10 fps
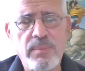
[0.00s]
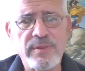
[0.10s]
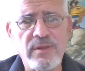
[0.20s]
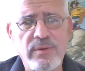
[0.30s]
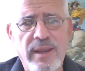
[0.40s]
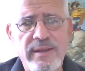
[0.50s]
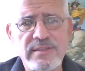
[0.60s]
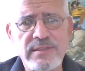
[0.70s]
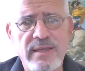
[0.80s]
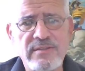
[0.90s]
but the United
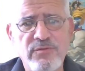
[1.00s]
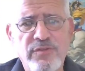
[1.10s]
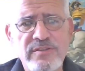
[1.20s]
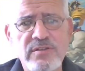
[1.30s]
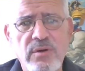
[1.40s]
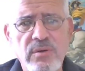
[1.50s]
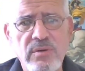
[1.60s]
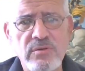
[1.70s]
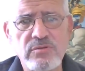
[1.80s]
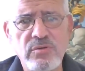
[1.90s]
States in
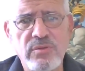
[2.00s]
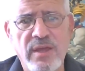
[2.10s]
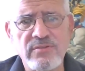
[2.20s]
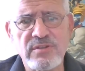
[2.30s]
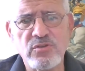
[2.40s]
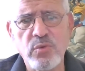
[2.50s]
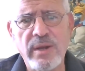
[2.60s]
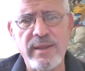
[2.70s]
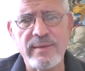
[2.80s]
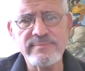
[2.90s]
fiscal
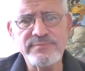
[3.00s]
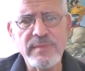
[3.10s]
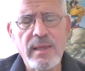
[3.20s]
2020